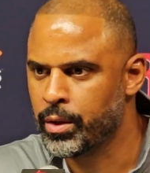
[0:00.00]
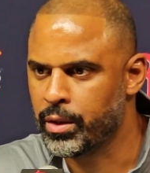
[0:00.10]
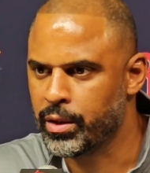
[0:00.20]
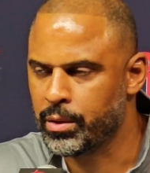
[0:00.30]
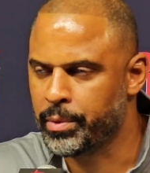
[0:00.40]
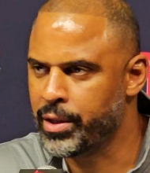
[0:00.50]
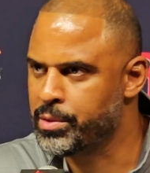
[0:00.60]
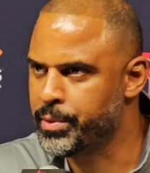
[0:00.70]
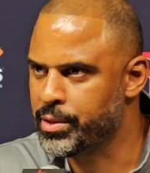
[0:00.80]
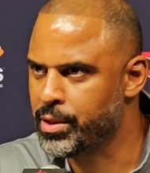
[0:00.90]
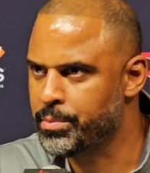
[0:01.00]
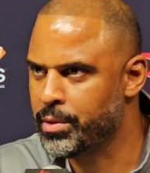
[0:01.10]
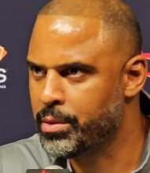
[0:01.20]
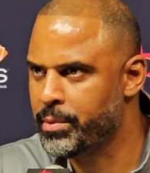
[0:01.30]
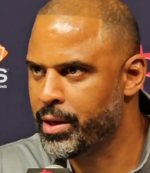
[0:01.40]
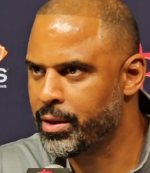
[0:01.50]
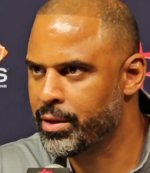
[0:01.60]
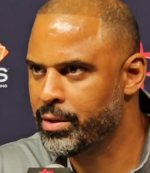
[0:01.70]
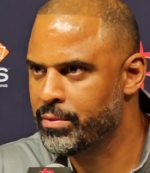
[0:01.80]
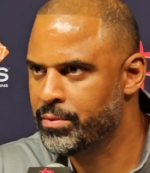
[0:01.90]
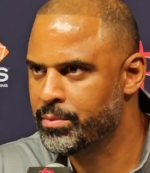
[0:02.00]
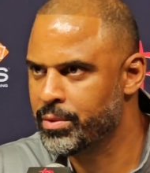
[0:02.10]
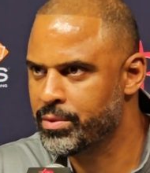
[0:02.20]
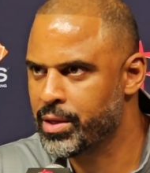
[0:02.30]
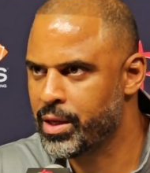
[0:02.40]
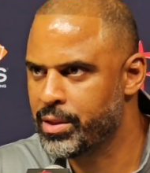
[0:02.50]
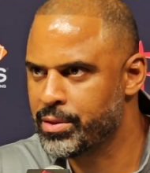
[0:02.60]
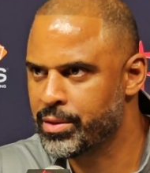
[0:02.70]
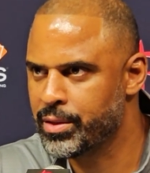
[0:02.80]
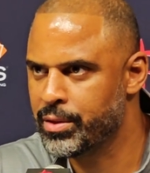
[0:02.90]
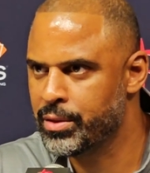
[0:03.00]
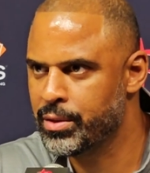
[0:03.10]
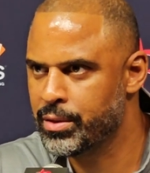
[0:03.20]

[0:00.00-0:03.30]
Yeah, I think the pace picks up automatically from those guys, and then,